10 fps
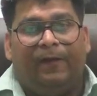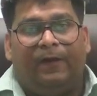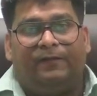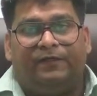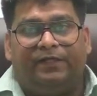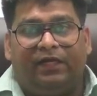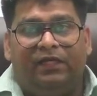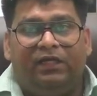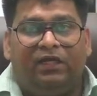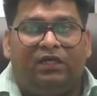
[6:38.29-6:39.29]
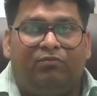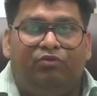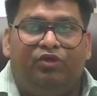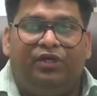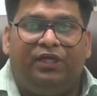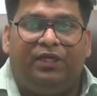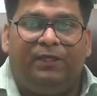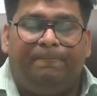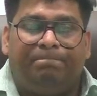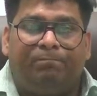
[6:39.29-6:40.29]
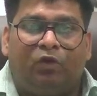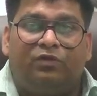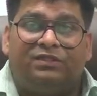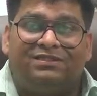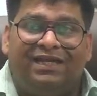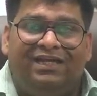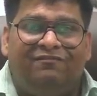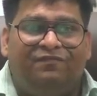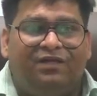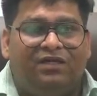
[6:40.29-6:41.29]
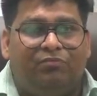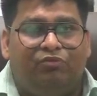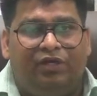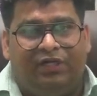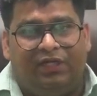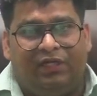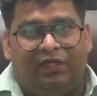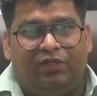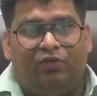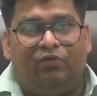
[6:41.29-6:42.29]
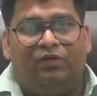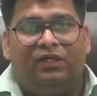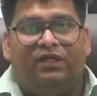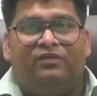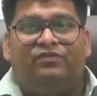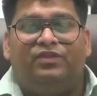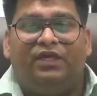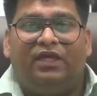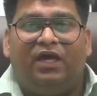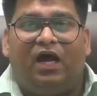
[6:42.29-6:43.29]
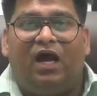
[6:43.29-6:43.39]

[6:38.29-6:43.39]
The technical community or the scientific community, they